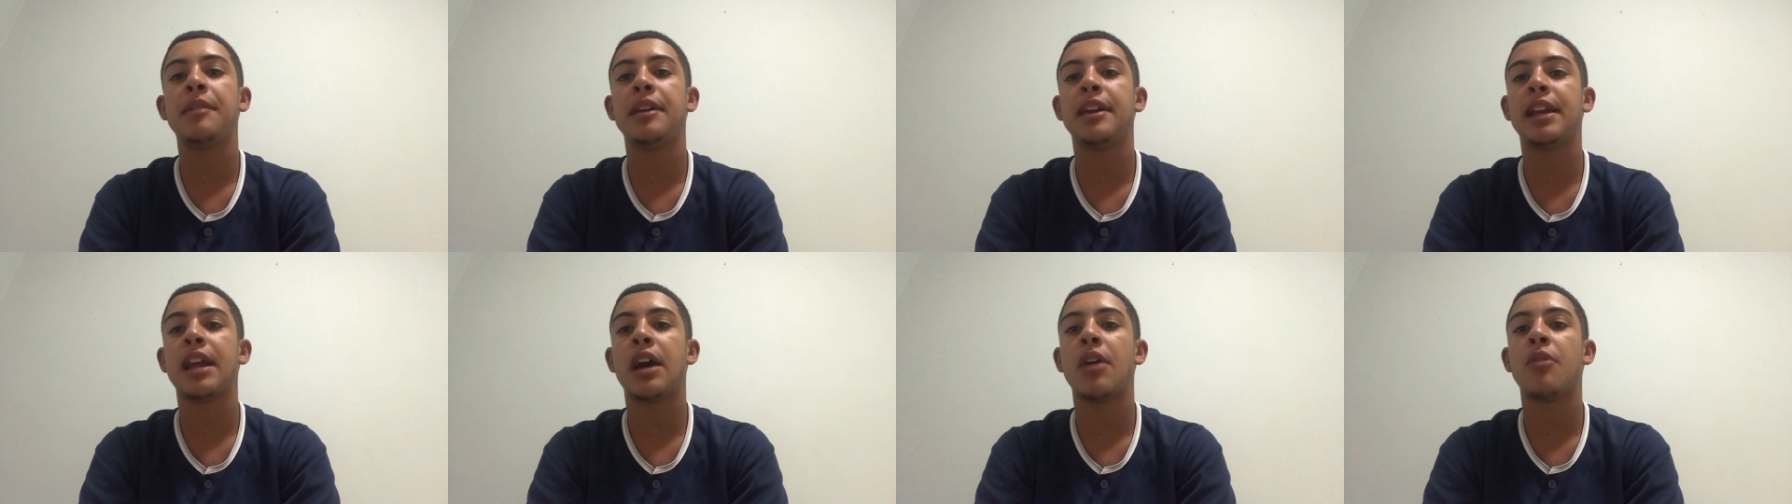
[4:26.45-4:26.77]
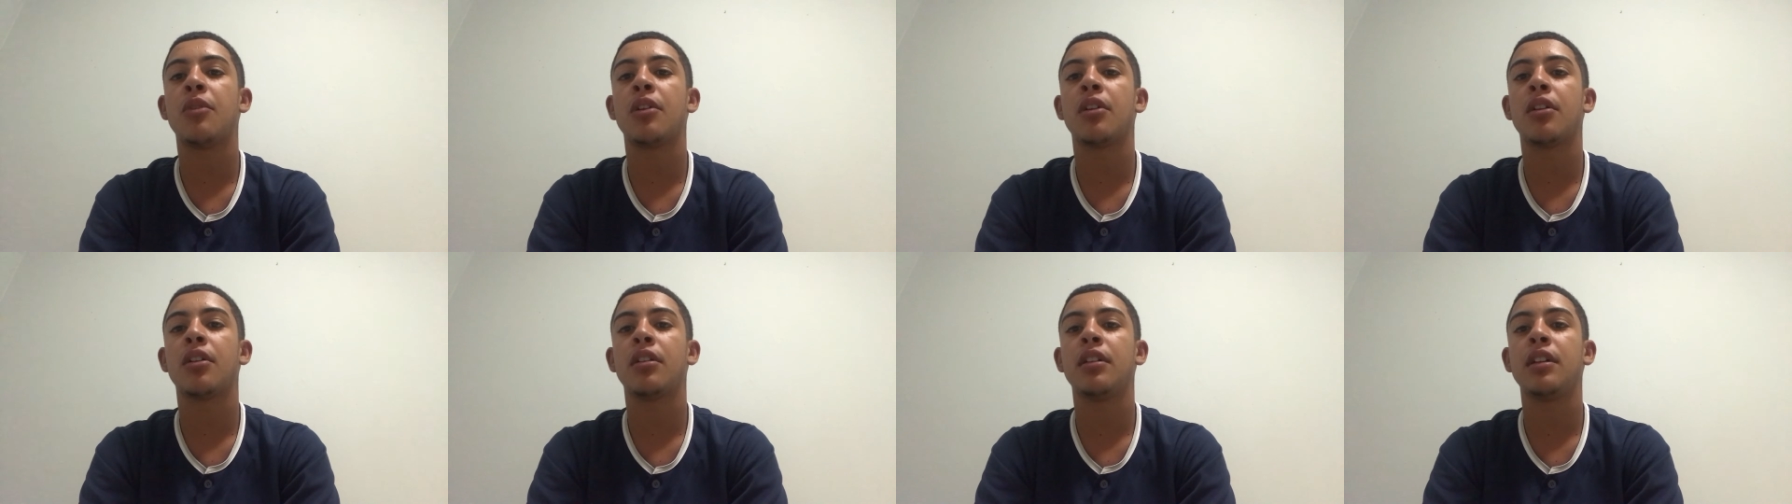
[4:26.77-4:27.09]
an
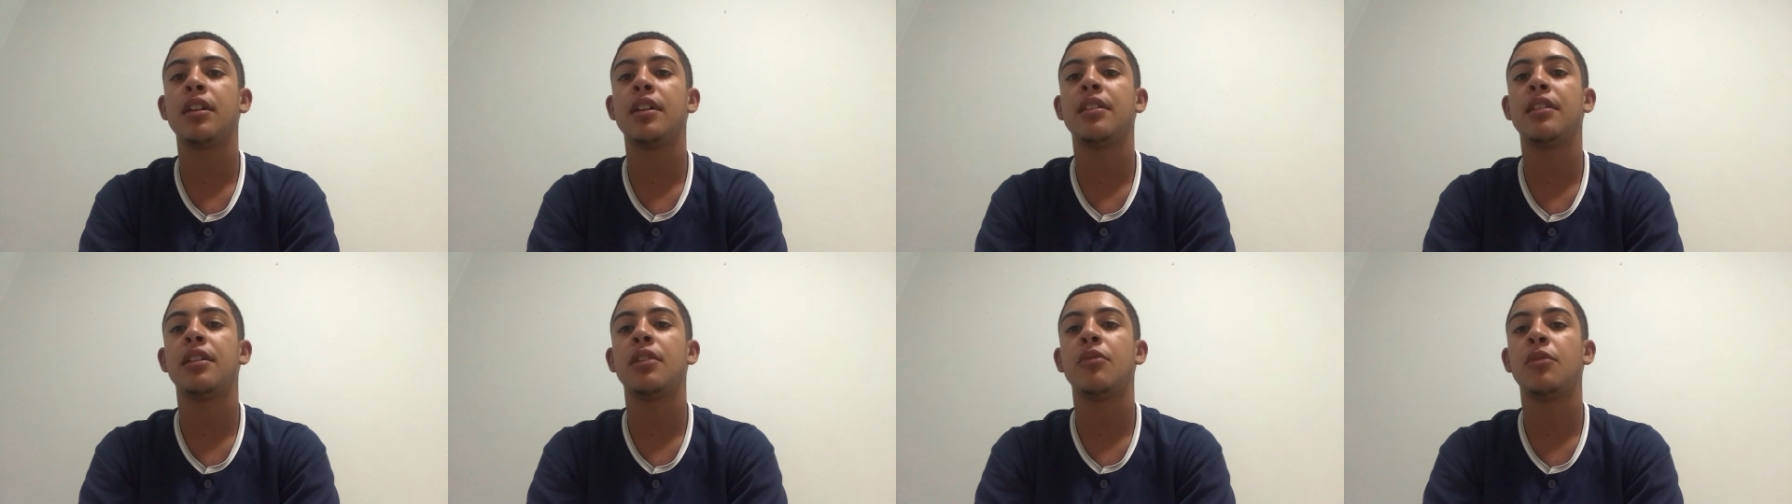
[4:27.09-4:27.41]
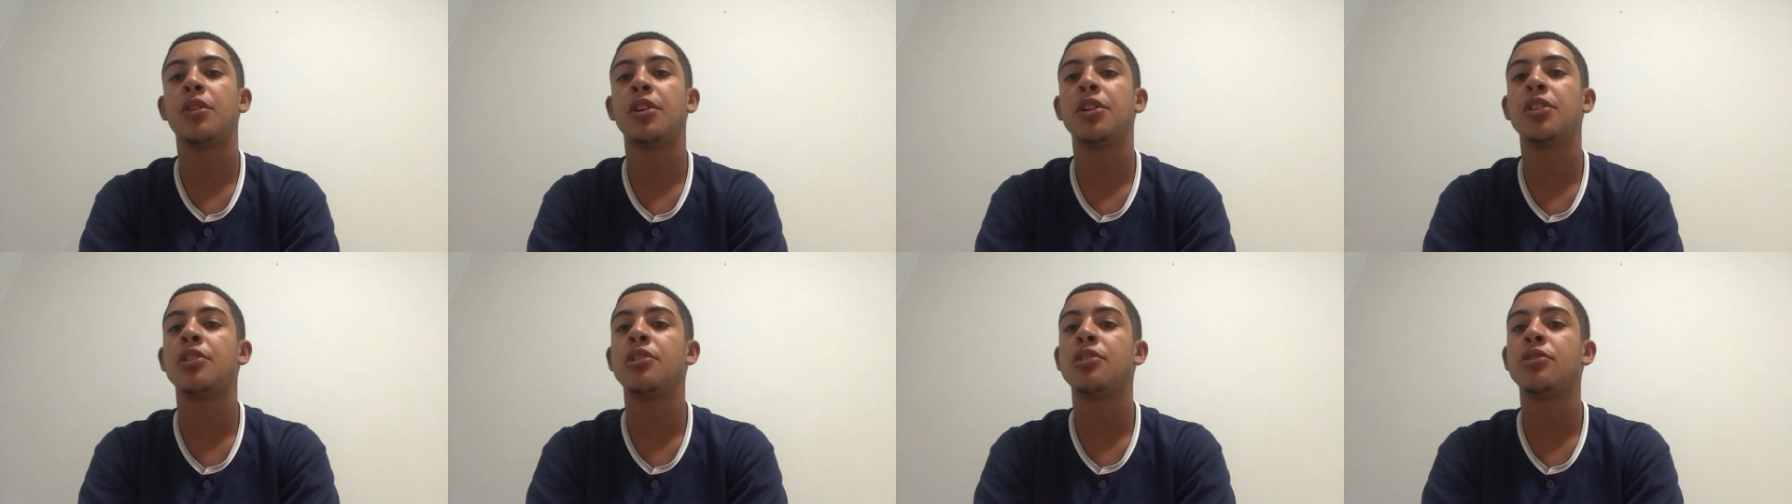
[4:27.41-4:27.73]
hour earlier than
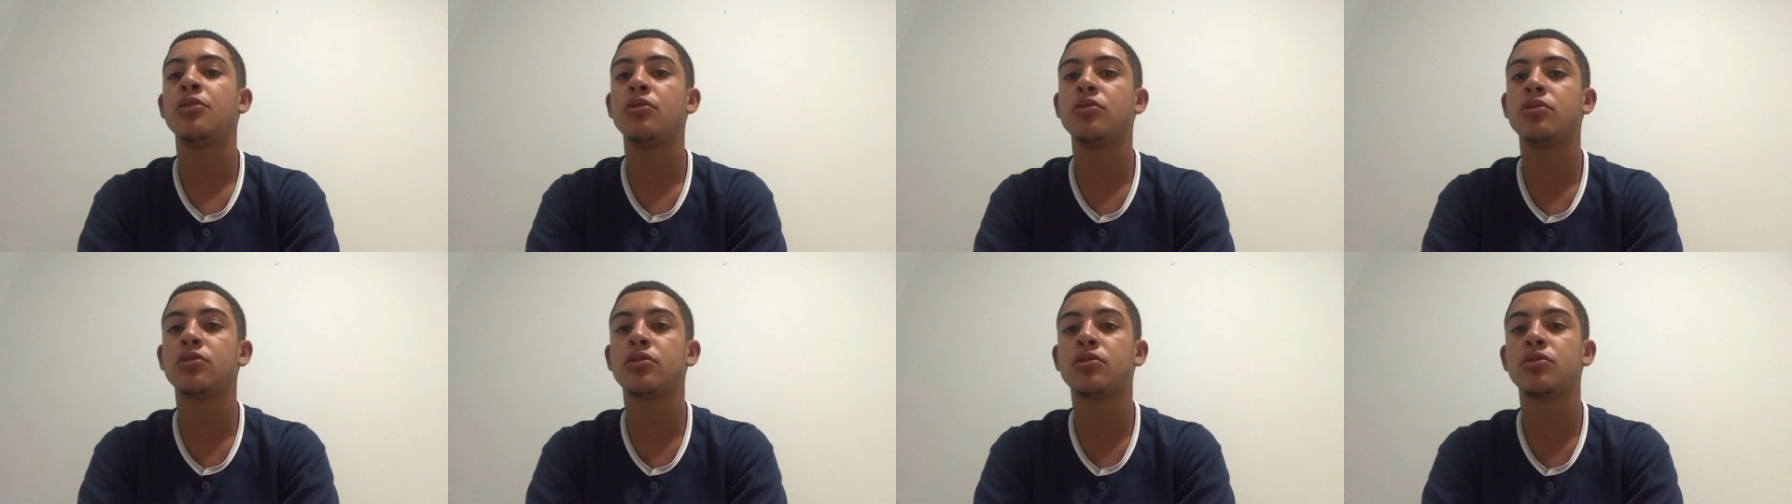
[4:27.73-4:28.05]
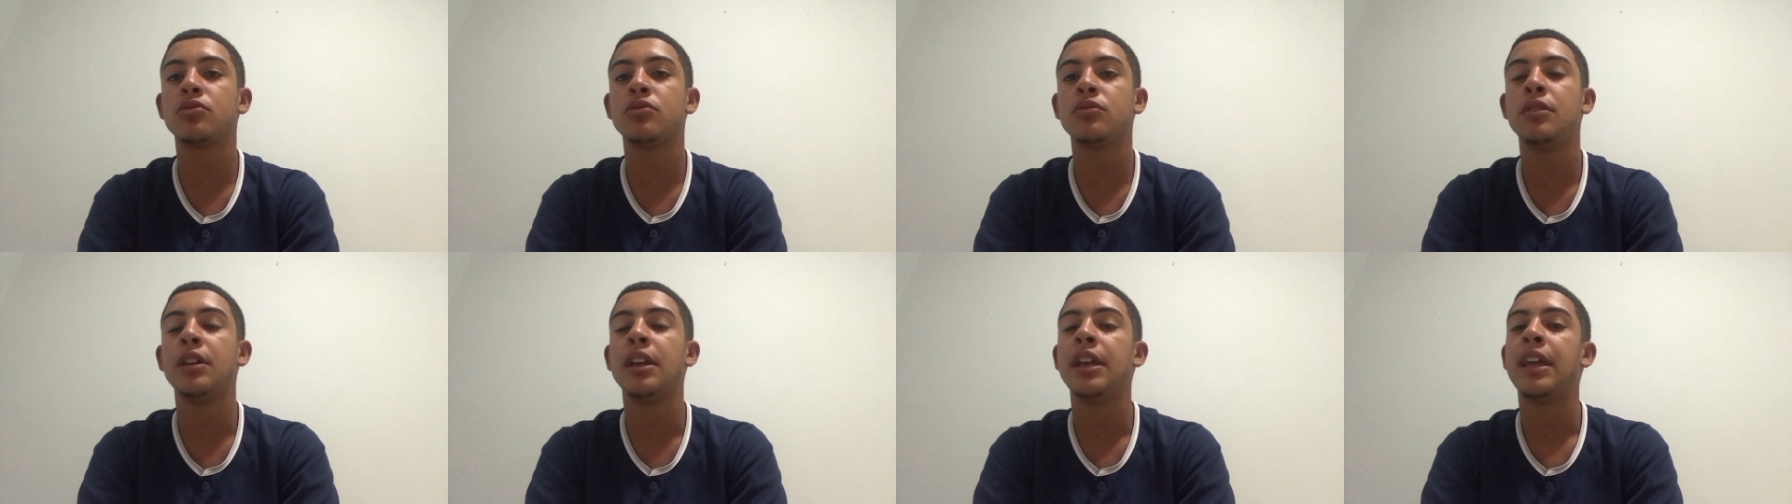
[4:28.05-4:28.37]
what you're used
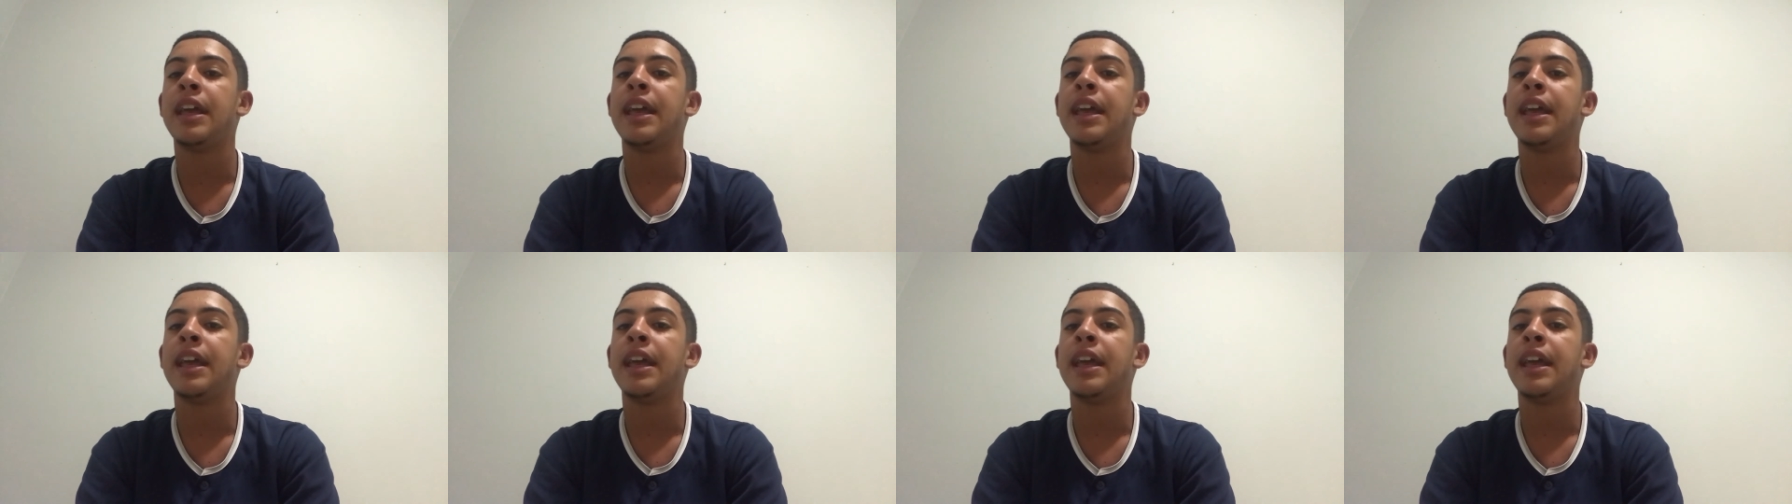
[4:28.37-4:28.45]
to,